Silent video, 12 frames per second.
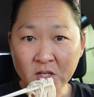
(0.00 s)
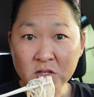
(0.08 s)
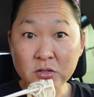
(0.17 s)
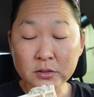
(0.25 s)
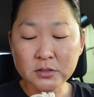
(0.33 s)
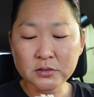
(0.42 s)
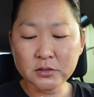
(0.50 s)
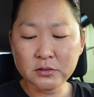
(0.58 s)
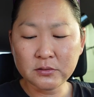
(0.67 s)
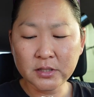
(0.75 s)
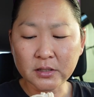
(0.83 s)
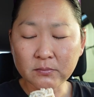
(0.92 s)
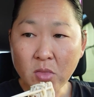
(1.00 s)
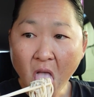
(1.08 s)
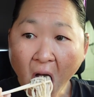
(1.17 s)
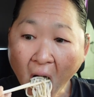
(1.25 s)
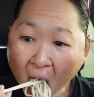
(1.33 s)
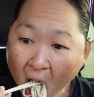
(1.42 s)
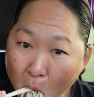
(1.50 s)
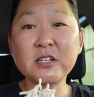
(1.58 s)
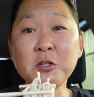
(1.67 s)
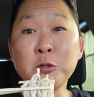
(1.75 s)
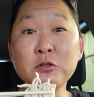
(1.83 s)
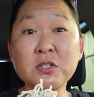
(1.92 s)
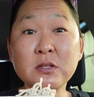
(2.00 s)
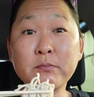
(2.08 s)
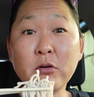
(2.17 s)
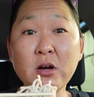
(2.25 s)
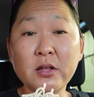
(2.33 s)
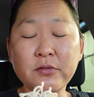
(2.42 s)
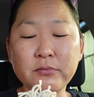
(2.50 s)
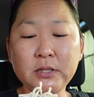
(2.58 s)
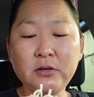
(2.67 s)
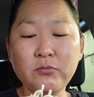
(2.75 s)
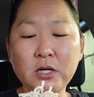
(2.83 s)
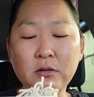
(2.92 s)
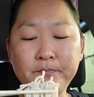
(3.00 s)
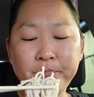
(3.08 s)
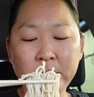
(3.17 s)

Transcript: so it's a good thing. It coats the broth really well.